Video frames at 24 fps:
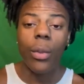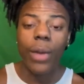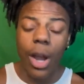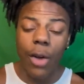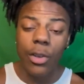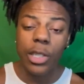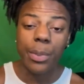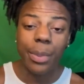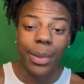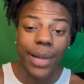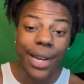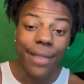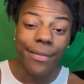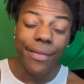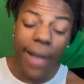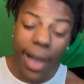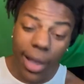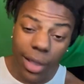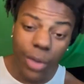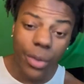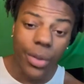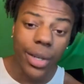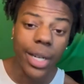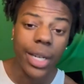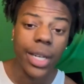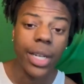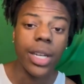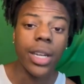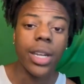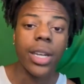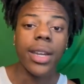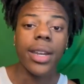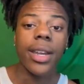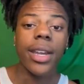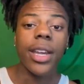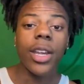And I was playing Valorant,
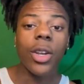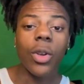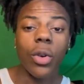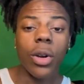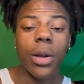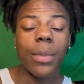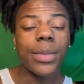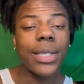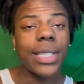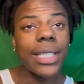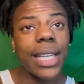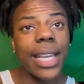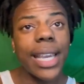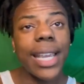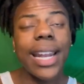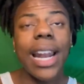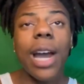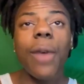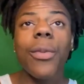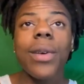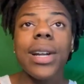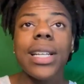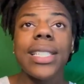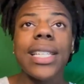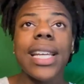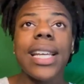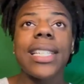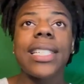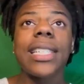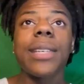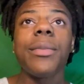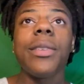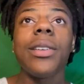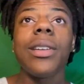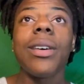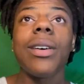you know what I'm saying? And I want to say
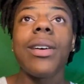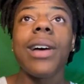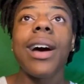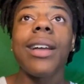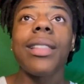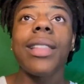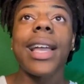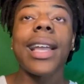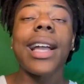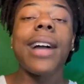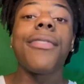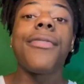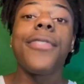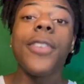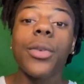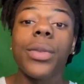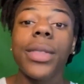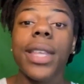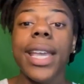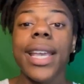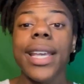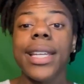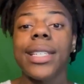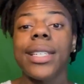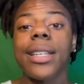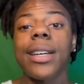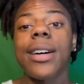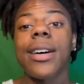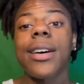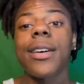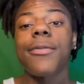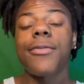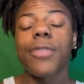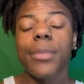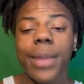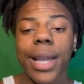some, you know, like a few things
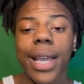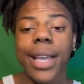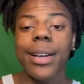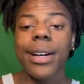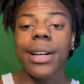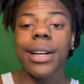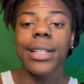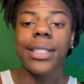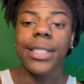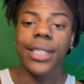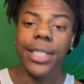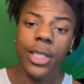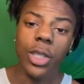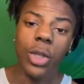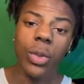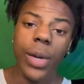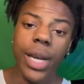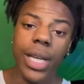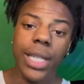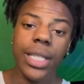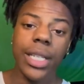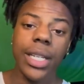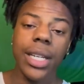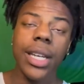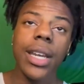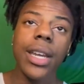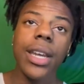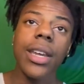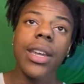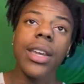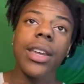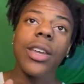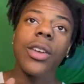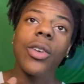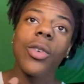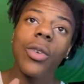from that situation,
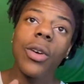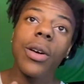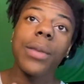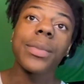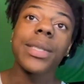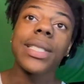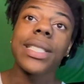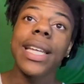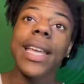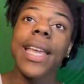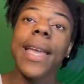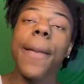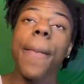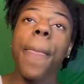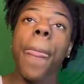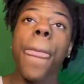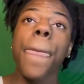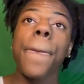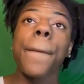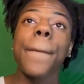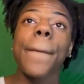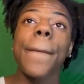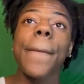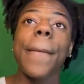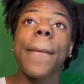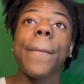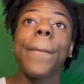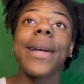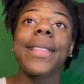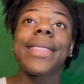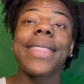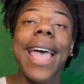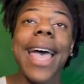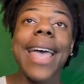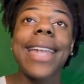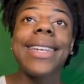you know what I'm saying?
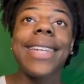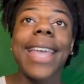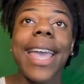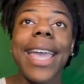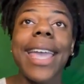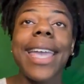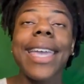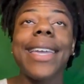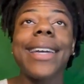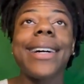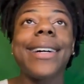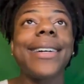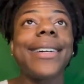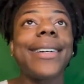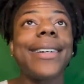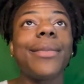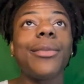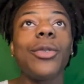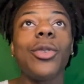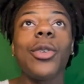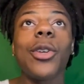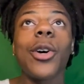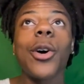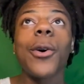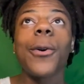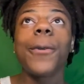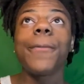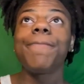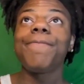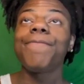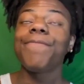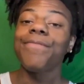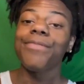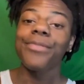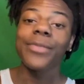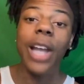But that day, you
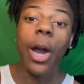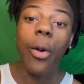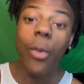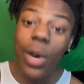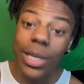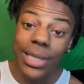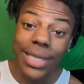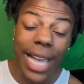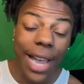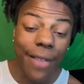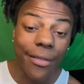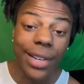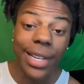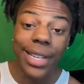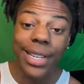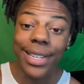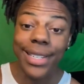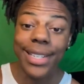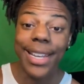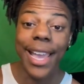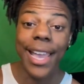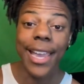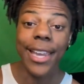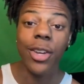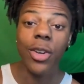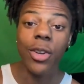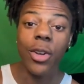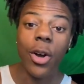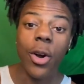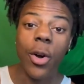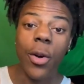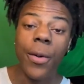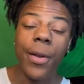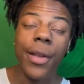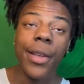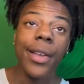know, I wasn't having a good day, you
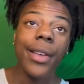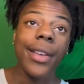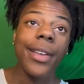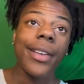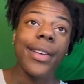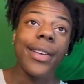know?